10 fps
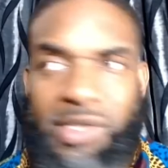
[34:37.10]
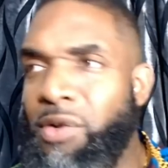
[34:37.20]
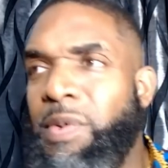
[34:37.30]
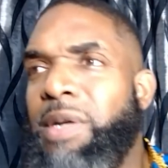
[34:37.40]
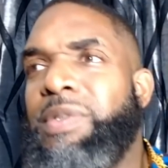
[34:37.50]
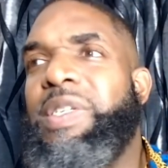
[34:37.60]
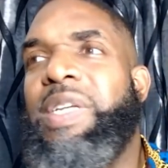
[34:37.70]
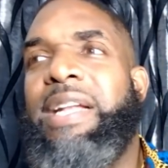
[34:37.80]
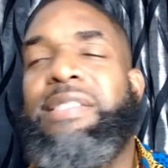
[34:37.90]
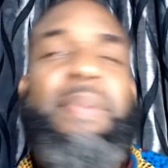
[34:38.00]
So we don't see
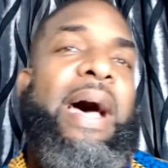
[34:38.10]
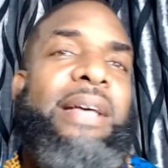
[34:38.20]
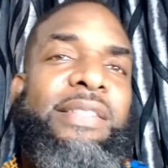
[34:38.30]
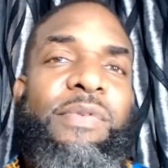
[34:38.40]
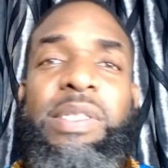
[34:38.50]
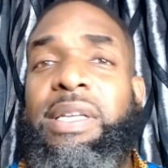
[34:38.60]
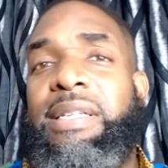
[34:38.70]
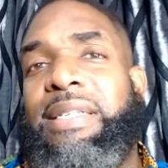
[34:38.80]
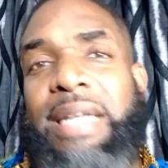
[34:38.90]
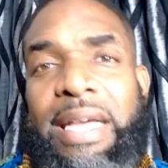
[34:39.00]
that as a positive. We see it
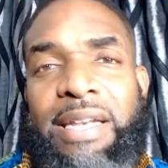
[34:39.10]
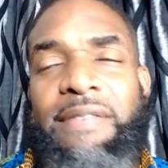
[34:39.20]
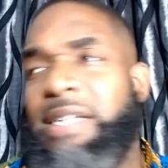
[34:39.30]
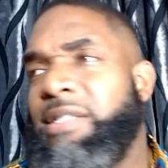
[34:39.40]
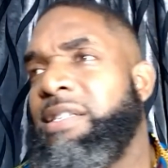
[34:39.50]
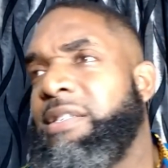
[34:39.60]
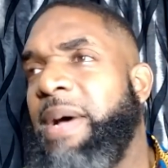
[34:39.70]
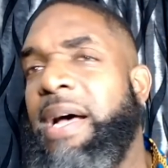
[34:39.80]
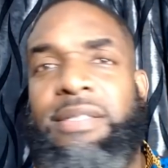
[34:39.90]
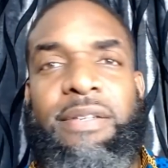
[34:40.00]
as a negative. I see it as a
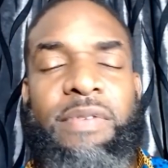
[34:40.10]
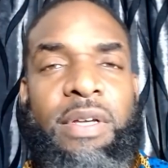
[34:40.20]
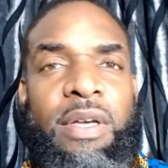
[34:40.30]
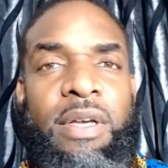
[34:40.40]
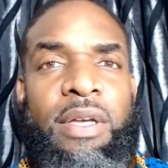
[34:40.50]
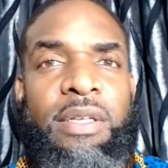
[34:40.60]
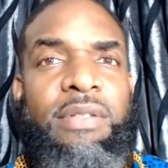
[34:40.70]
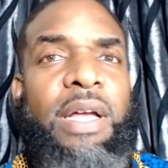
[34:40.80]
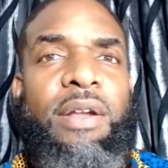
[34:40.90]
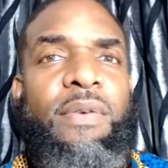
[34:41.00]
positive.
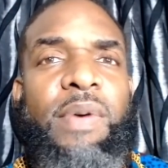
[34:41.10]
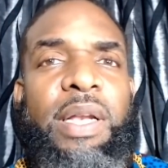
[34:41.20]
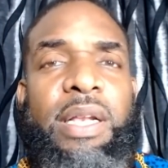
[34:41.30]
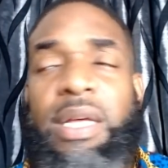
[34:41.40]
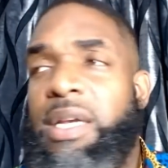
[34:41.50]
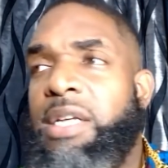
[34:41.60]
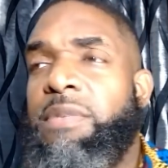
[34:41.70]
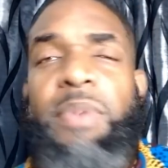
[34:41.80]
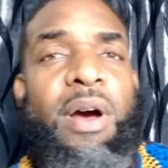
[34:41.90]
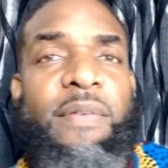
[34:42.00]
So I know when there's
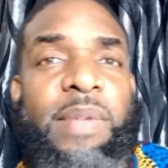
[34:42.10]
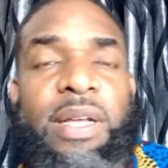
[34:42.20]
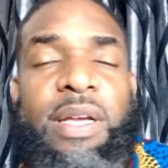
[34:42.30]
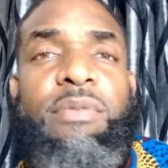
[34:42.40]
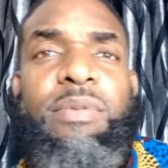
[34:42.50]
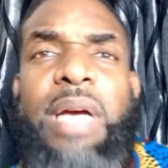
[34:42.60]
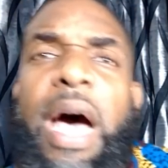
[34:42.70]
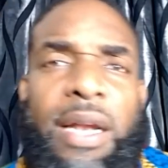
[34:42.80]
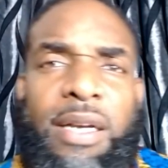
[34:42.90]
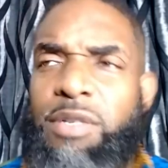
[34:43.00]
a part of me that comes from
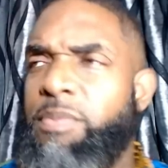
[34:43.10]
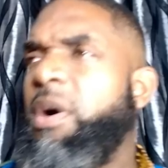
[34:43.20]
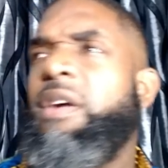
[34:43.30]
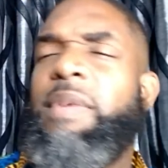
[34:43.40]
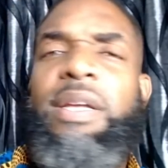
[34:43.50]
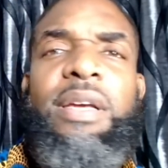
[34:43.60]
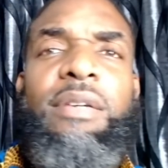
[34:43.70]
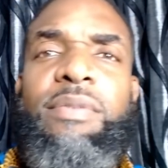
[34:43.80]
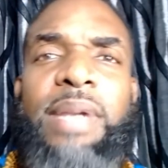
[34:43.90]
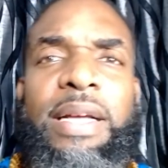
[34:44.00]
Ghana. There's a part of me that
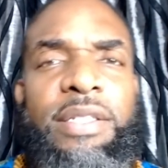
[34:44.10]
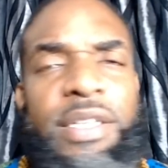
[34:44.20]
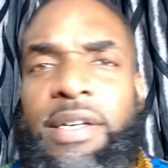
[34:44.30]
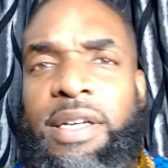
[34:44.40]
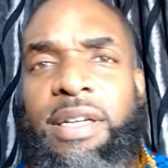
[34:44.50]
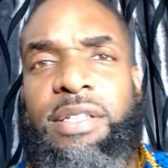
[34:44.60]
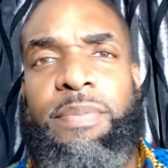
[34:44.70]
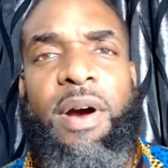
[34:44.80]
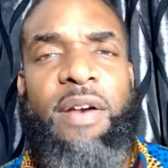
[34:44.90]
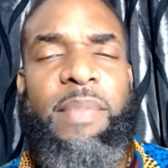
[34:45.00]
comes from Nigeria. There's a
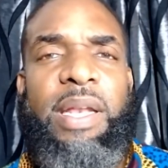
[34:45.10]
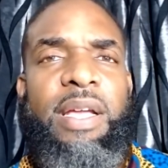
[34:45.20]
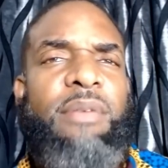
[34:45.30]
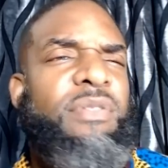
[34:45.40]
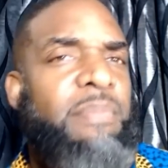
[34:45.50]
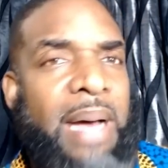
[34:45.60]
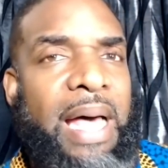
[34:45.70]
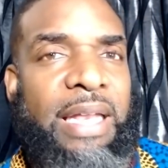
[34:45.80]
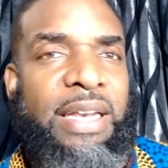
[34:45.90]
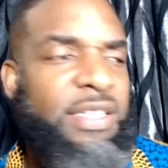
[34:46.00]
part of me that comes from
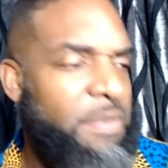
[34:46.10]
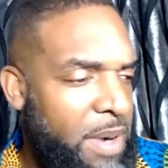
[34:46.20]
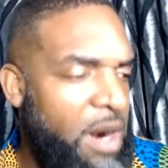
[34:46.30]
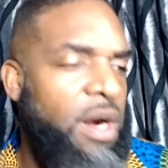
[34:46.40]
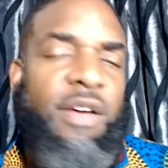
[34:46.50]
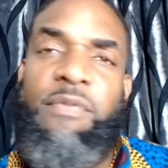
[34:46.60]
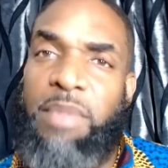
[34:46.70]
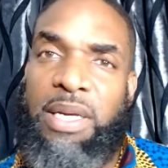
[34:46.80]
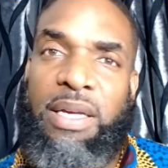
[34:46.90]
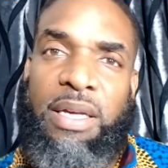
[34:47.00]
Mali. There's a part of
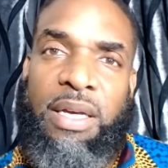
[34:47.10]
me